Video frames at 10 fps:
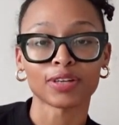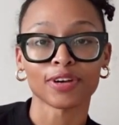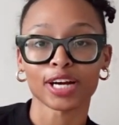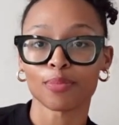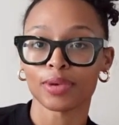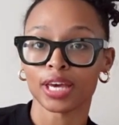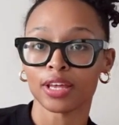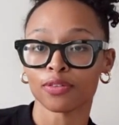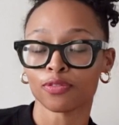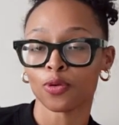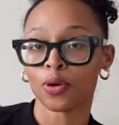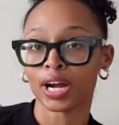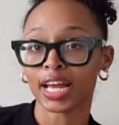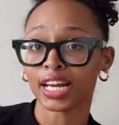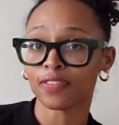recommend for
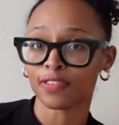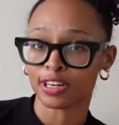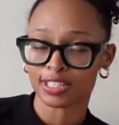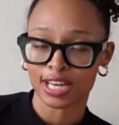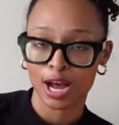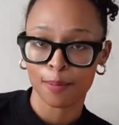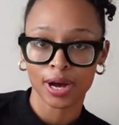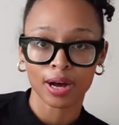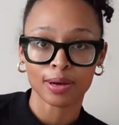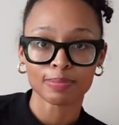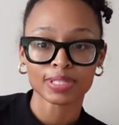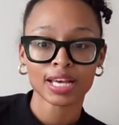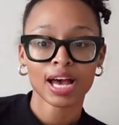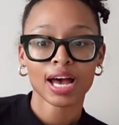any first-time moms.